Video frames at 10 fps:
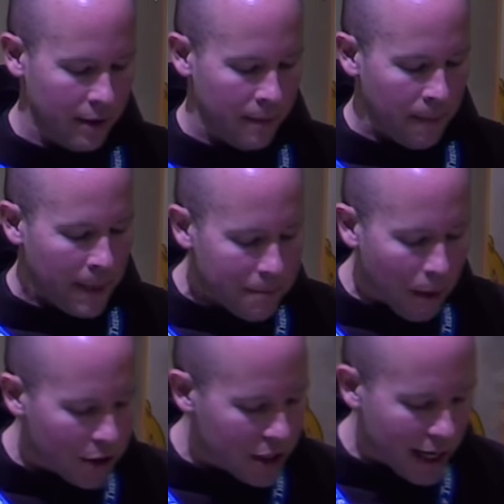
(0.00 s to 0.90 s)
In
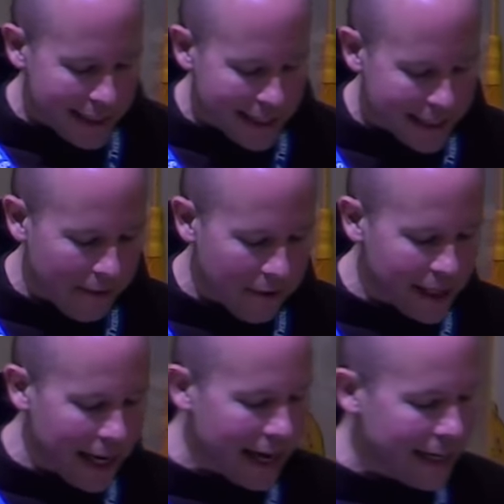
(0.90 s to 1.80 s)
March
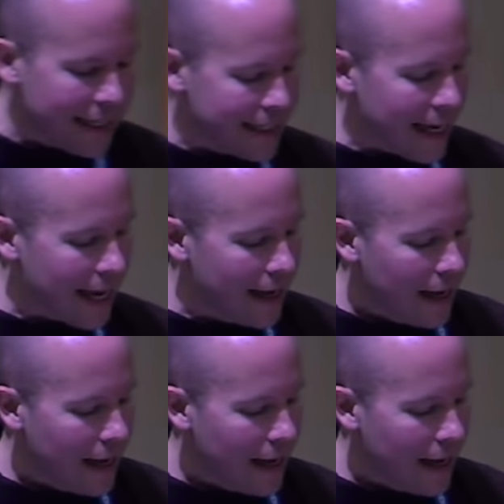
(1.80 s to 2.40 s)
1978, he said,